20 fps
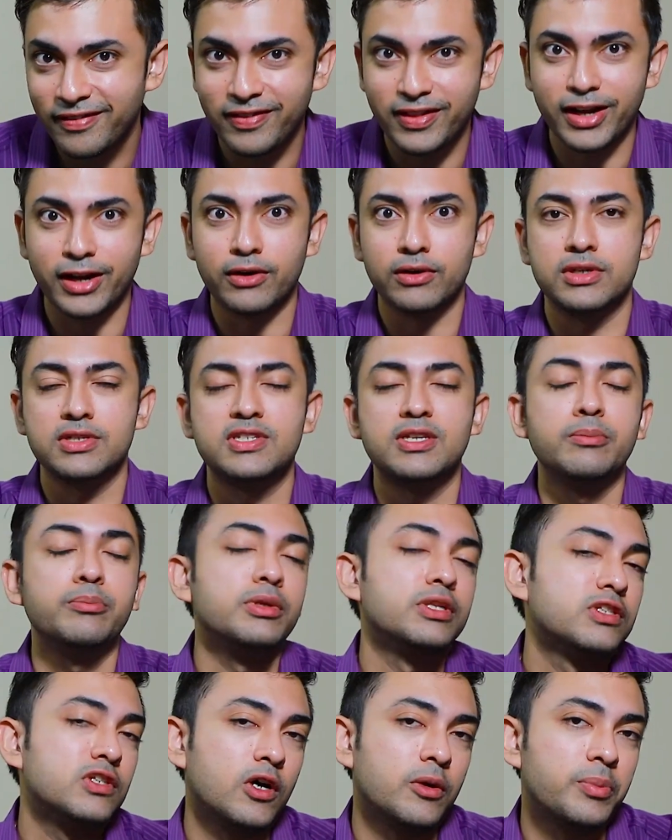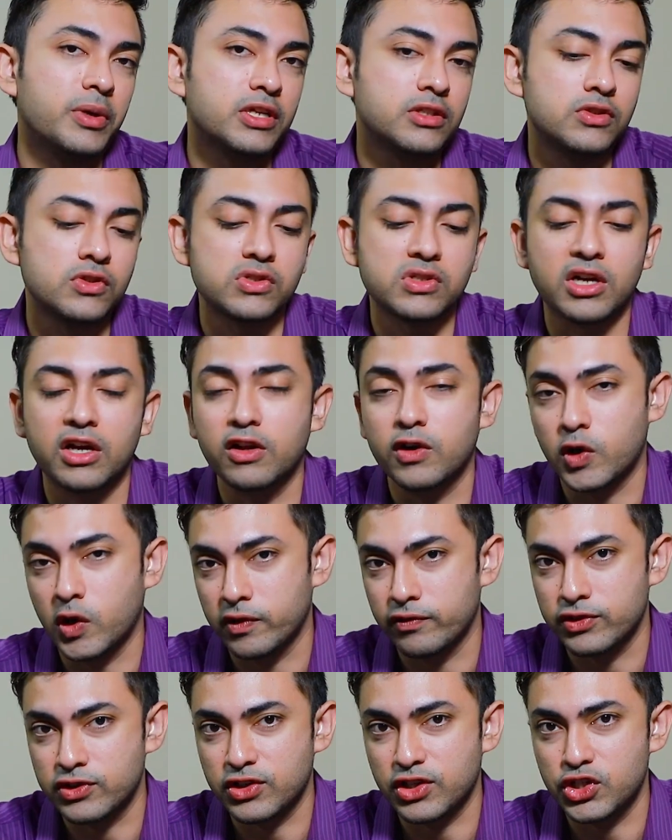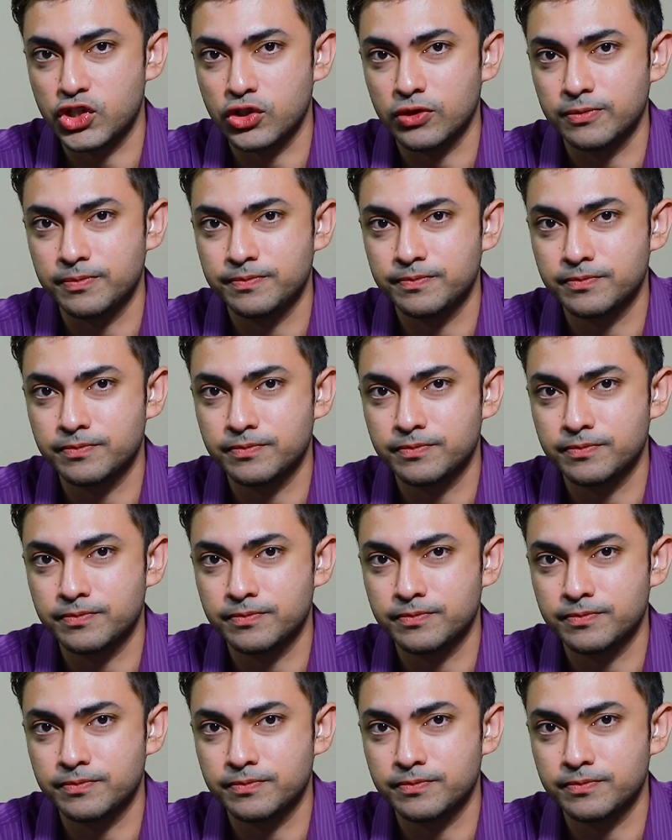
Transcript: There, a simple topic to start a conversation.